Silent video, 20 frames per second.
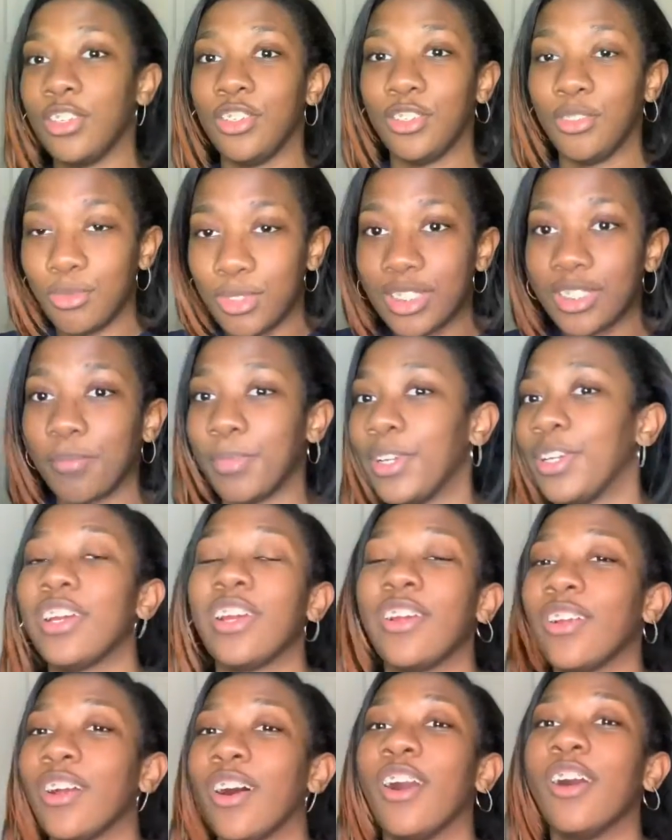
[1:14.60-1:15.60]
you disappeared
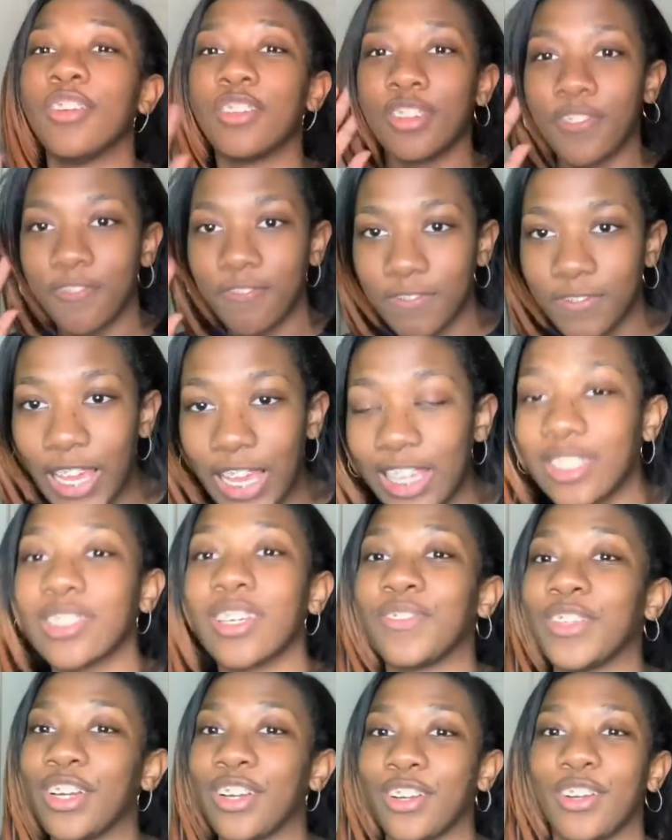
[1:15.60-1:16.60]
on the face of the
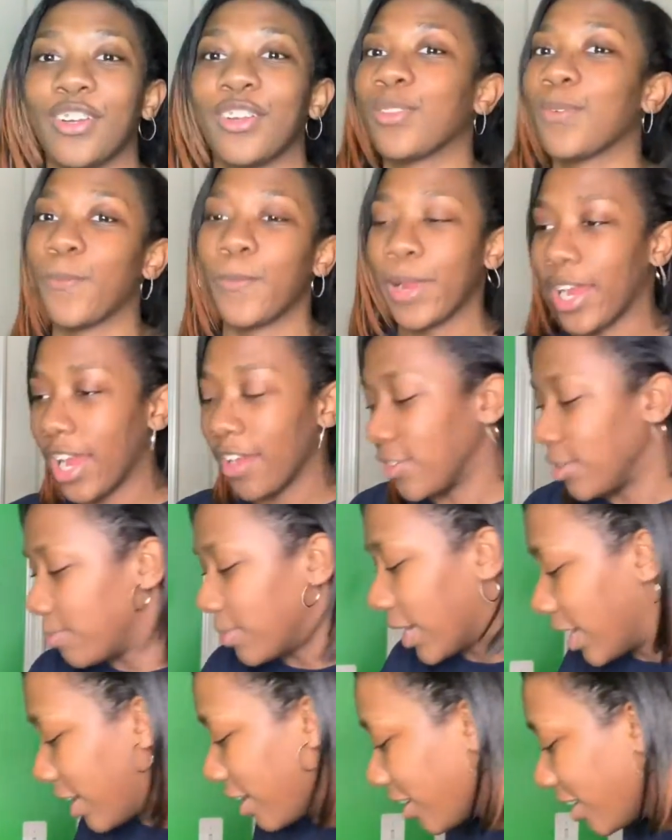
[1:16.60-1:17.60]
earth. Where have you
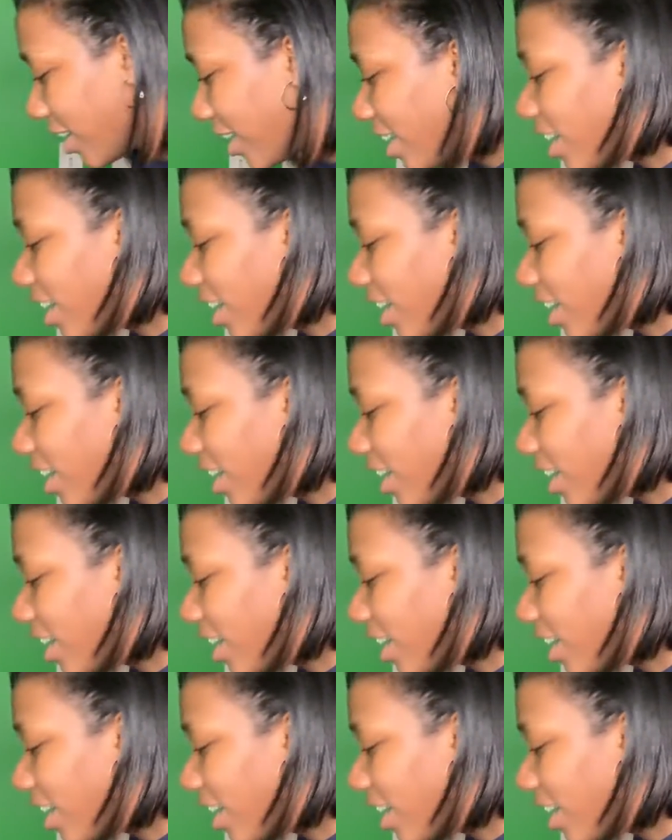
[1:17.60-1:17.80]
been?